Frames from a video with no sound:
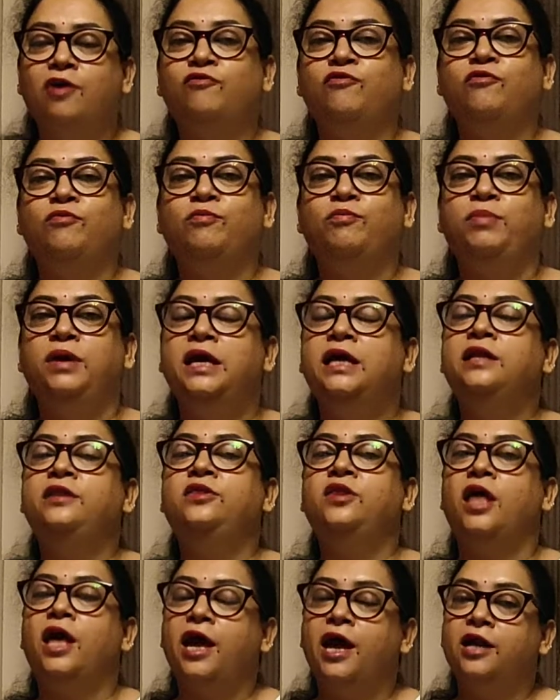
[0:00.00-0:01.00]
These
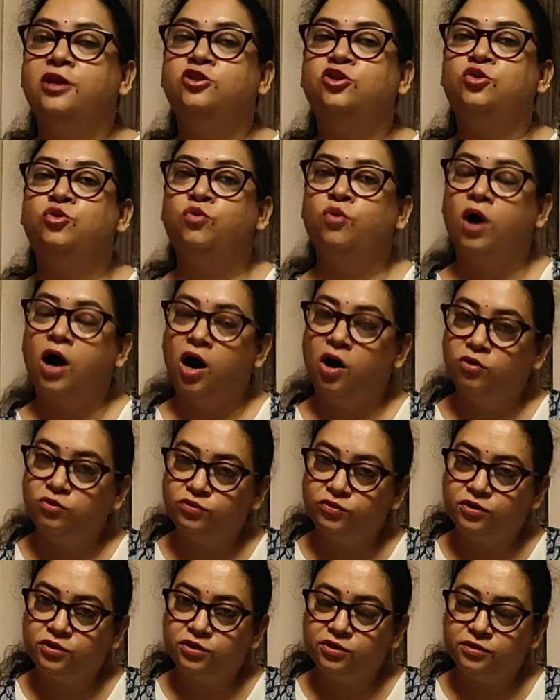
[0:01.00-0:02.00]
values
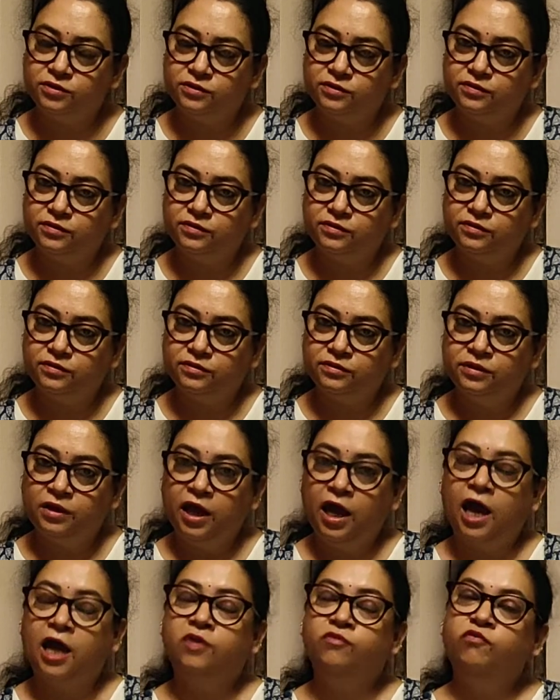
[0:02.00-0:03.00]
have
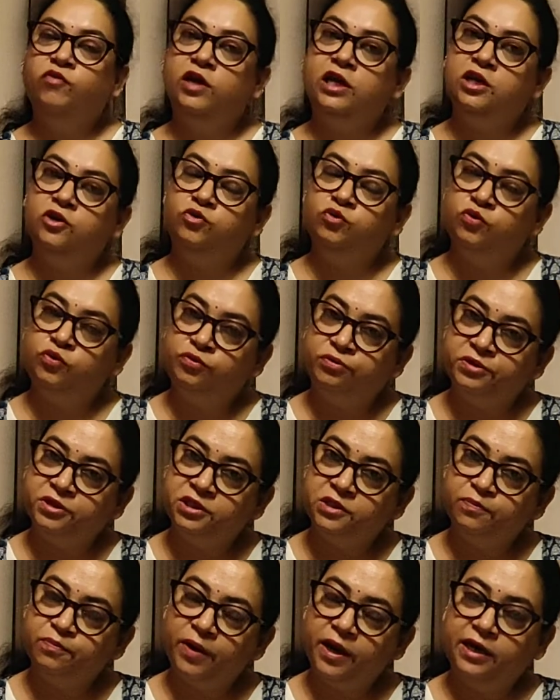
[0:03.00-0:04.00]
been there
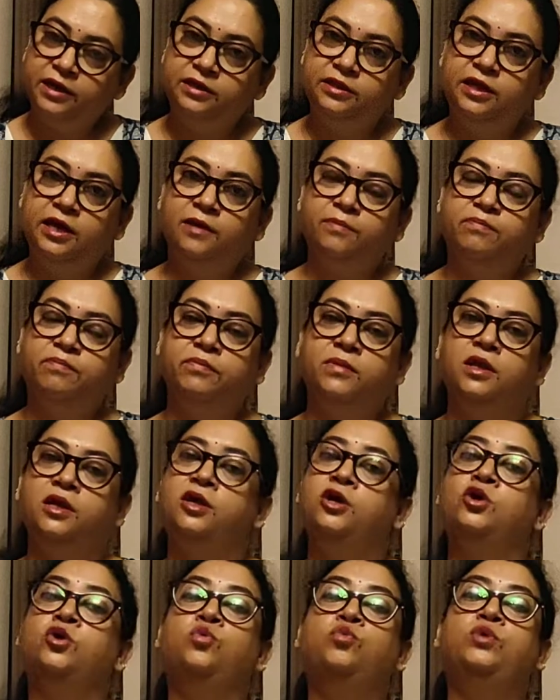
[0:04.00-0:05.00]
throughout
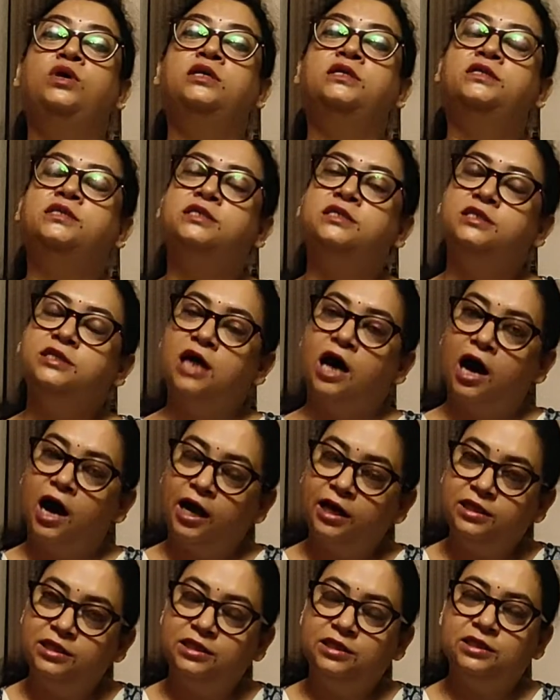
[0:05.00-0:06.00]
and we
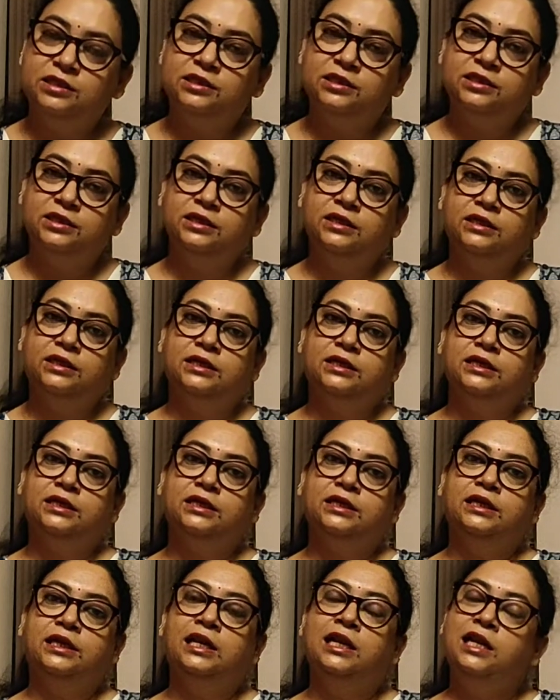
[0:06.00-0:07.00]
do respect
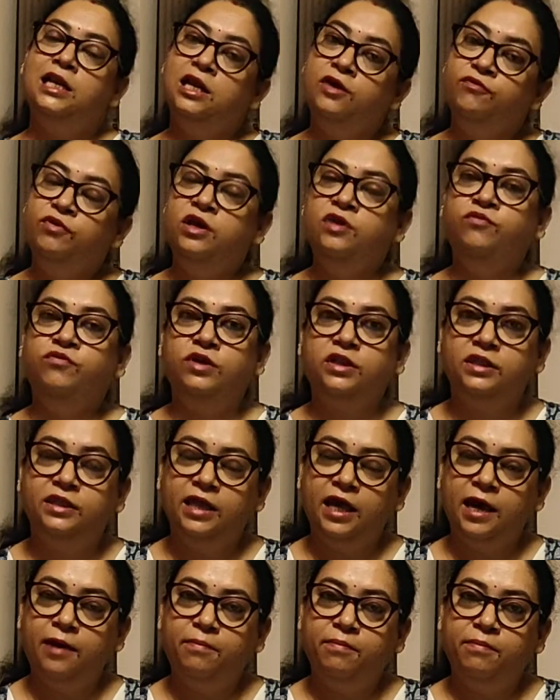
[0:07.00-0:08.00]
them. We
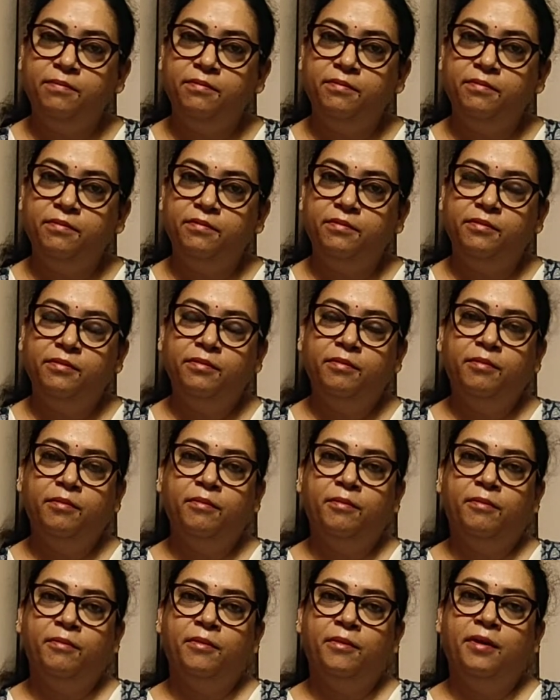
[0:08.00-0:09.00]
start
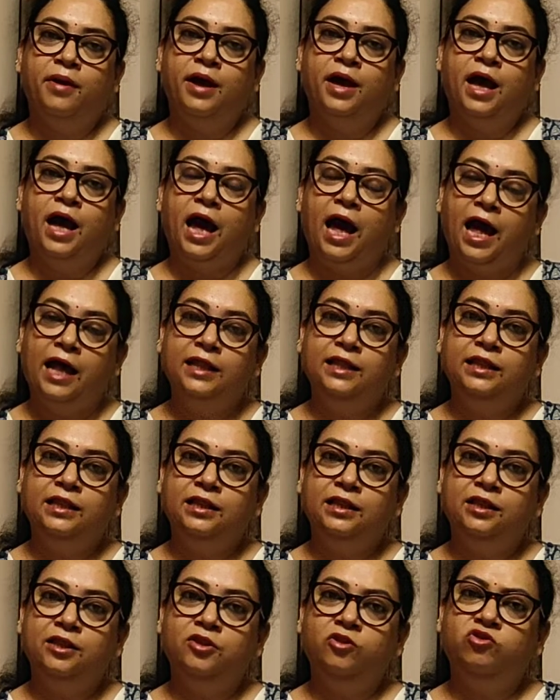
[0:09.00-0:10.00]

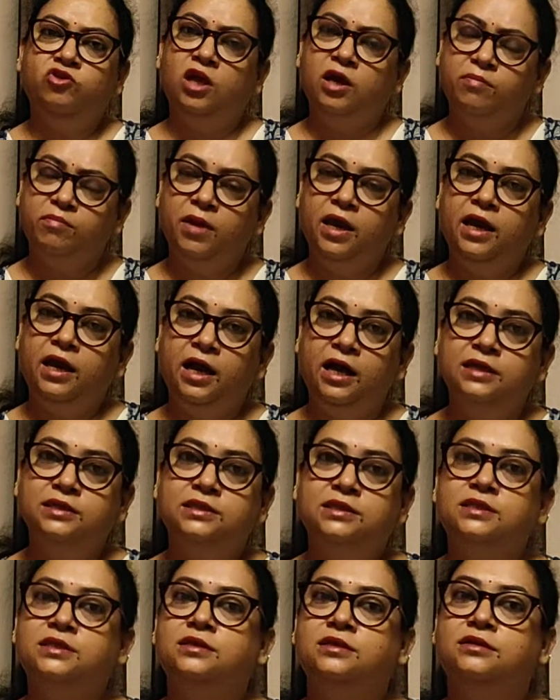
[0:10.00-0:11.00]
living with them
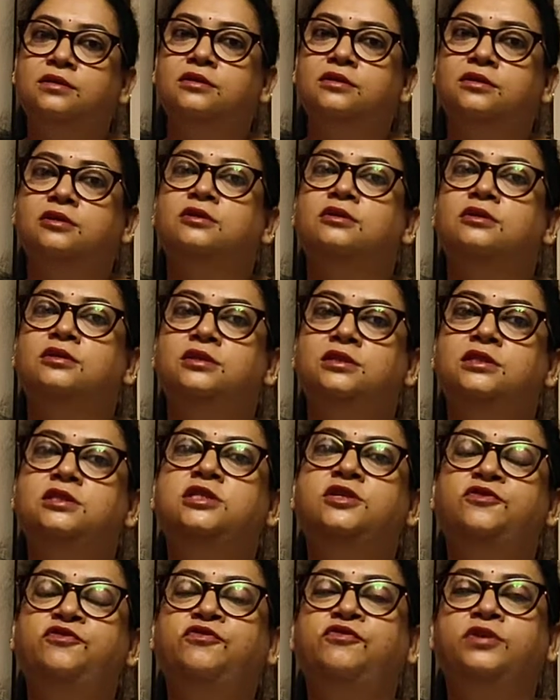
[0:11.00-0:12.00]

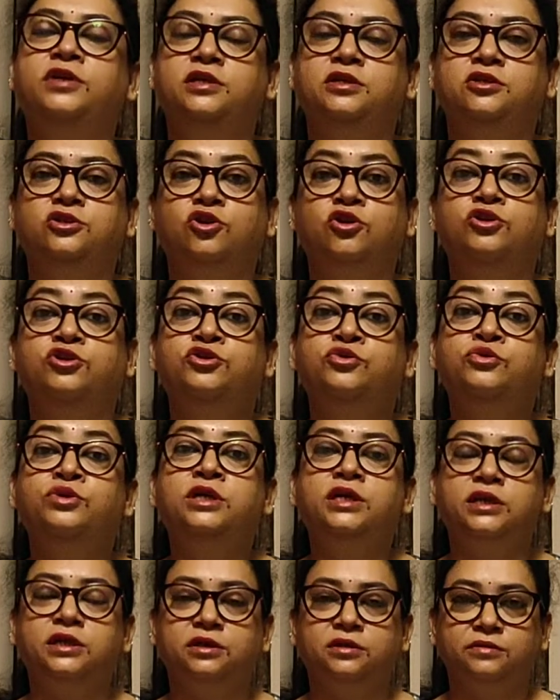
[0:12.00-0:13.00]
and they
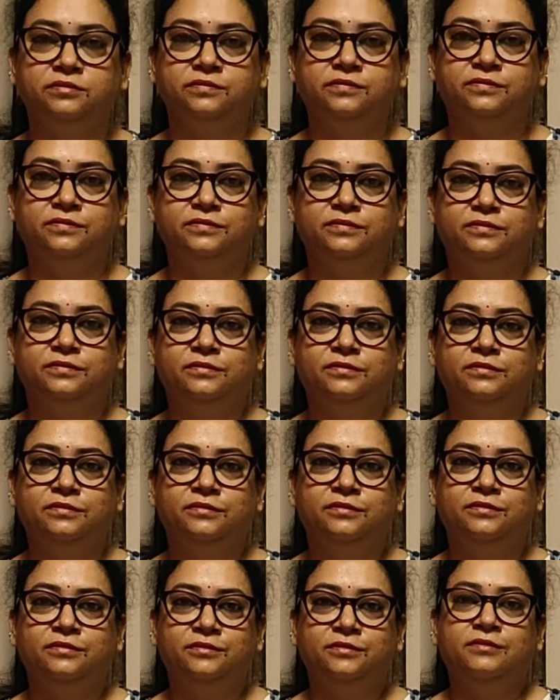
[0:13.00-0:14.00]
make us
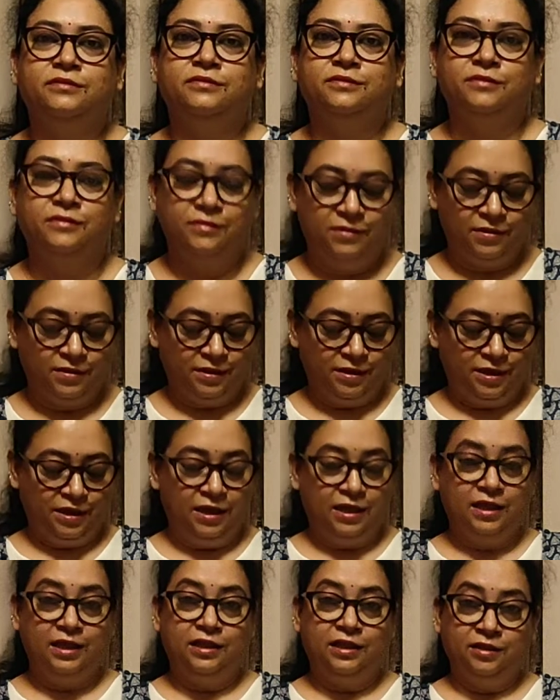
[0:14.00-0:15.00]
different
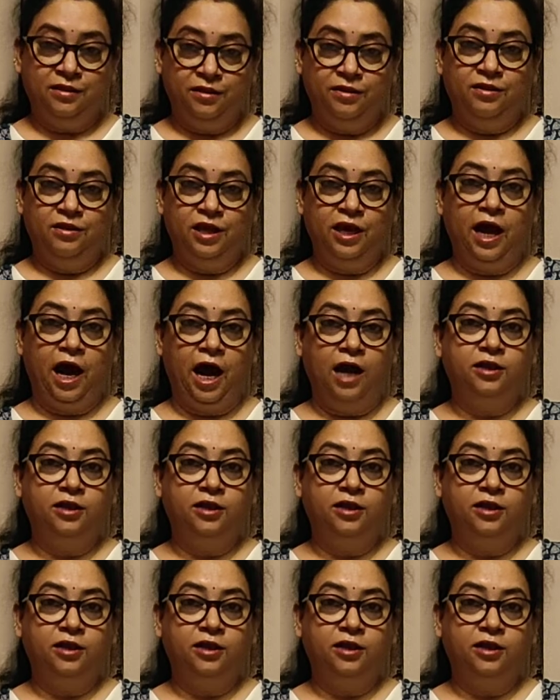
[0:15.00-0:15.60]
or unique.